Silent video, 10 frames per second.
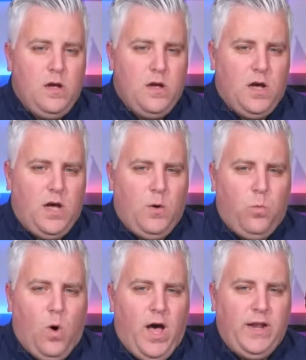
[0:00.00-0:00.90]

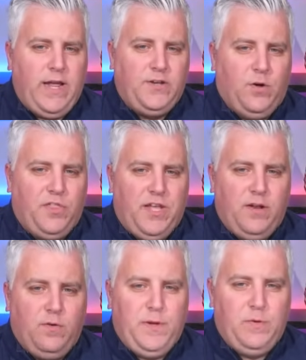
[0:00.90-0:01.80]
One, I don't think
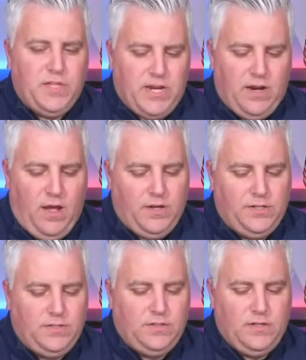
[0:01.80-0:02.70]
it'll be with the
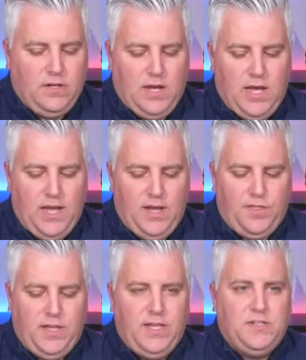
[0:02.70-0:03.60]
Canucks. I
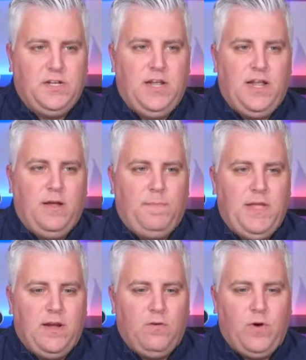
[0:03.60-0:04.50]
think he's going to end up
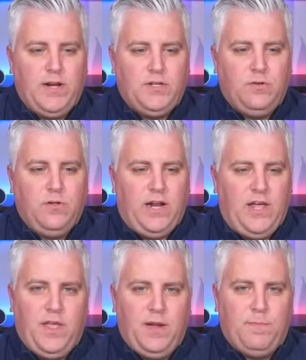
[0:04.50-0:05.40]
being a rental, and I
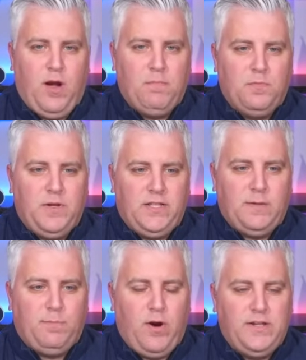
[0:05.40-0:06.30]
think probably at the
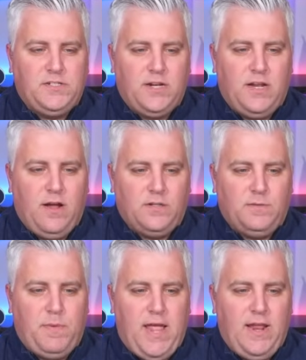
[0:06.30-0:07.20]
price the Canucks
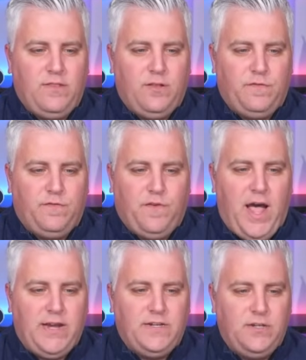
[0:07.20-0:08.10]
paid, they're
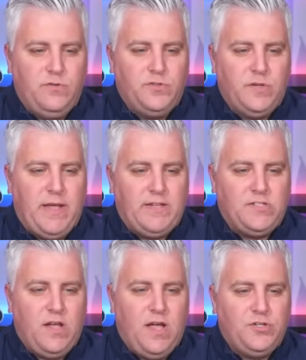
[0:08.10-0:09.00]
fine to use him as
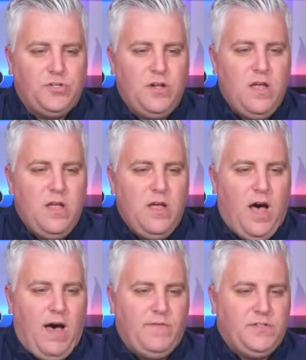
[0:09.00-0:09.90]
such.
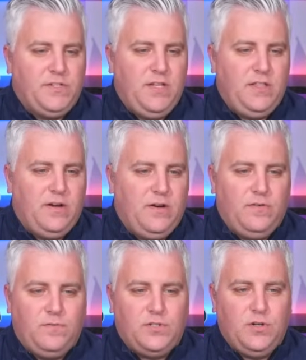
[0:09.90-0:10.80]
Obviously,
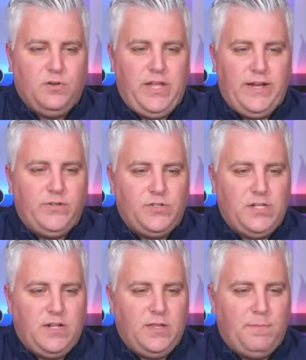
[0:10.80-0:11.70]
they're certainly
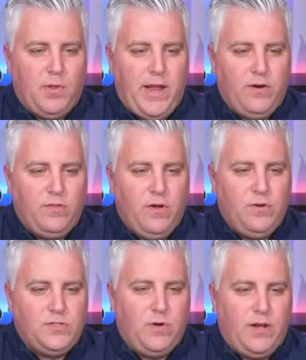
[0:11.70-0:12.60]
interested in the player, though,
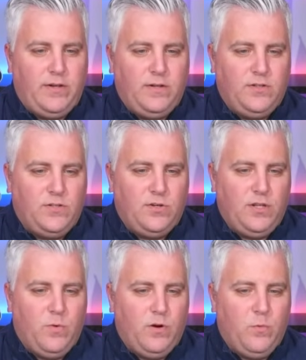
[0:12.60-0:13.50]
so I certainly
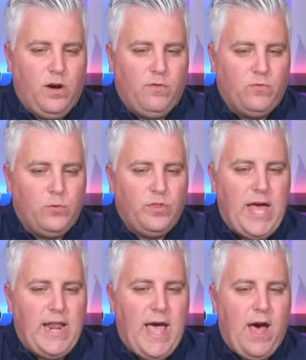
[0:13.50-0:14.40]
wouldn't want to rule
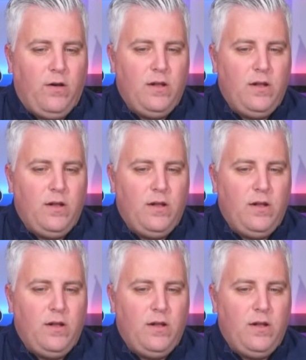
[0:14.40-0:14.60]
that out.